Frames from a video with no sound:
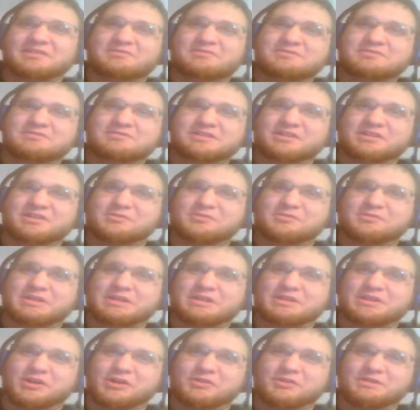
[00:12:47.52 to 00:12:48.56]
we
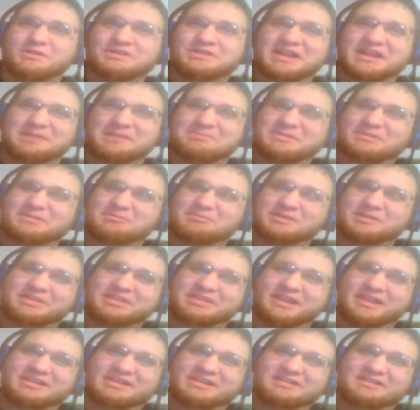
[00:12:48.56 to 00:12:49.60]
could go in depth with
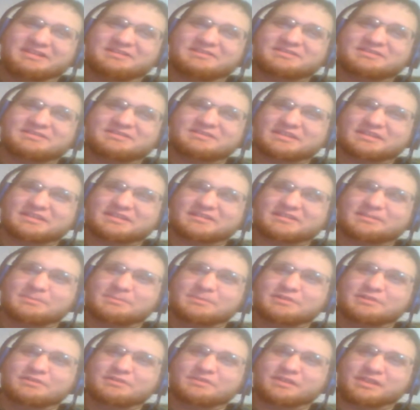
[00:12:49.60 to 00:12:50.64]
like the
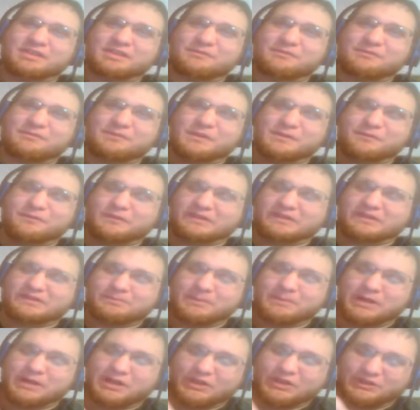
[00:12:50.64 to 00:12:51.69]
few
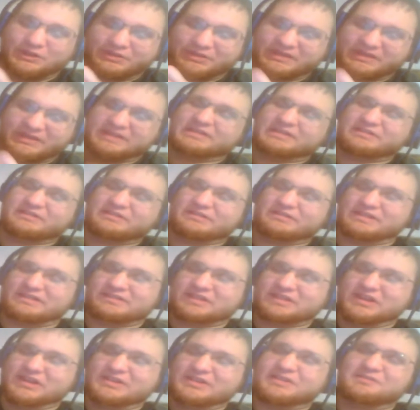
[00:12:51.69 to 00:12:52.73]
small things like
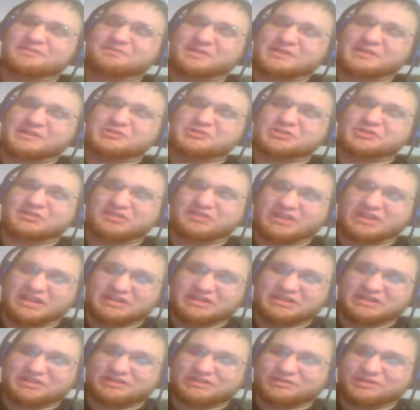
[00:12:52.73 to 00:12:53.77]
side adventures
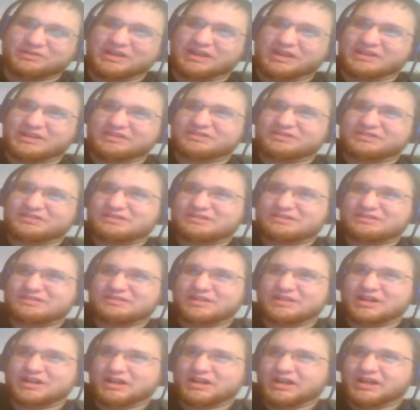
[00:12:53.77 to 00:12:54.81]
that you guys
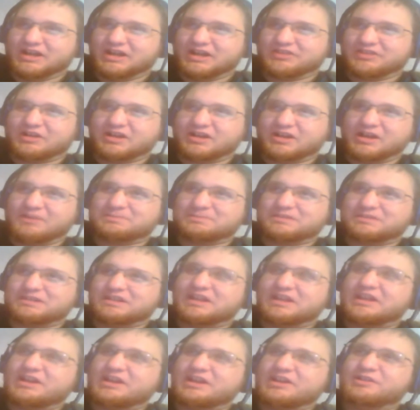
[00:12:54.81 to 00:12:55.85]
either opted
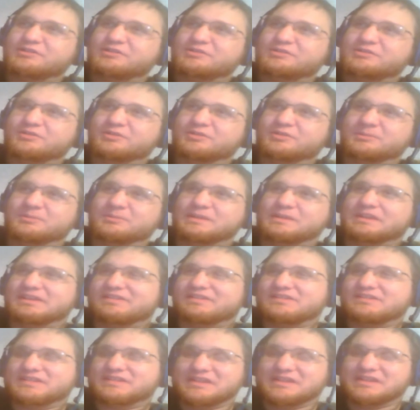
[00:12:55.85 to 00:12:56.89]
out or
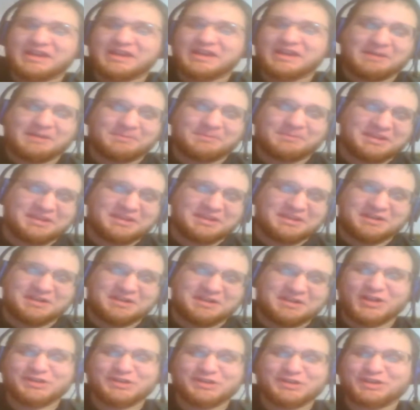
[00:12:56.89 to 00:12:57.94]
missed, but then
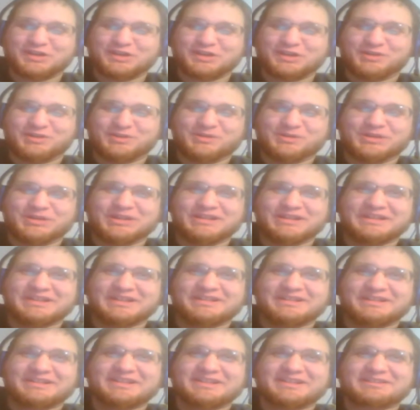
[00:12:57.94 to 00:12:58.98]
also
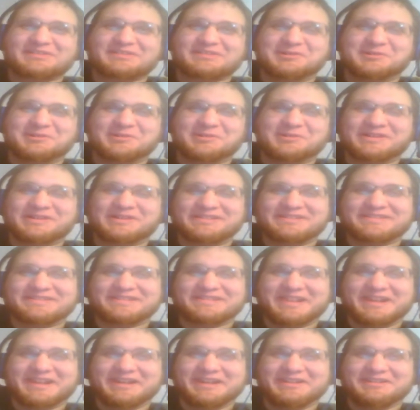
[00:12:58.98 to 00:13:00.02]
the stories
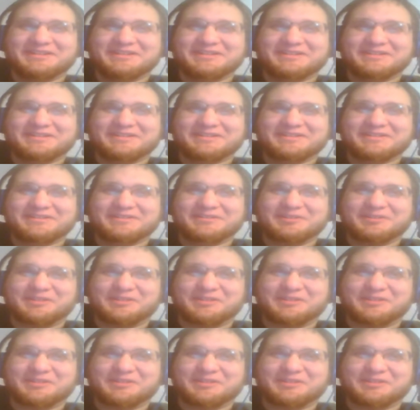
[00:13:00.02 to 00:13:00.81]
that, or the